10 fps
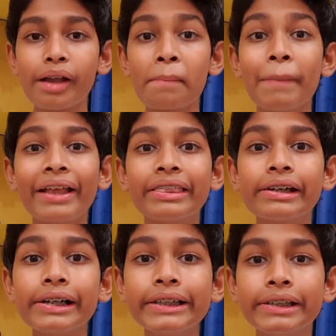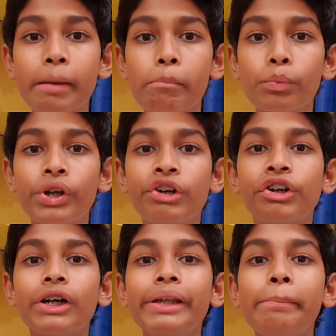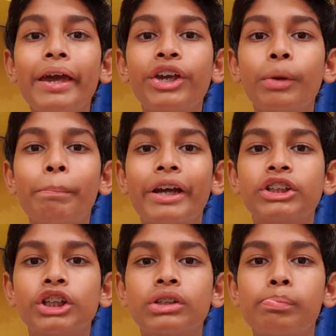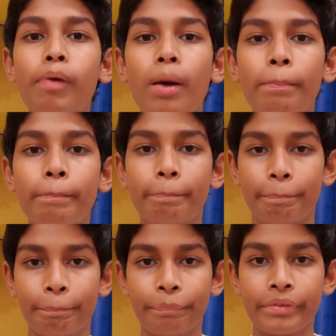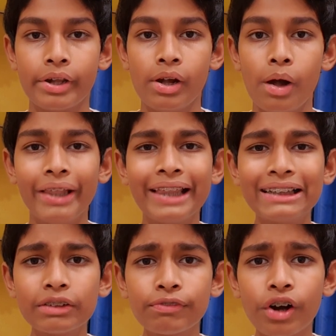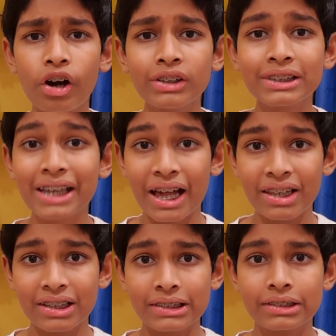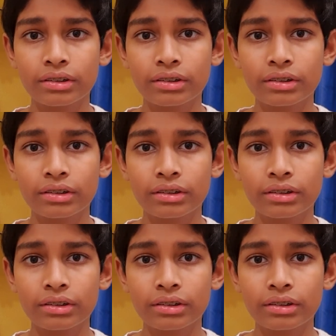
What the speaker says: My third tip will really make your pictures pop. And that's of course colors.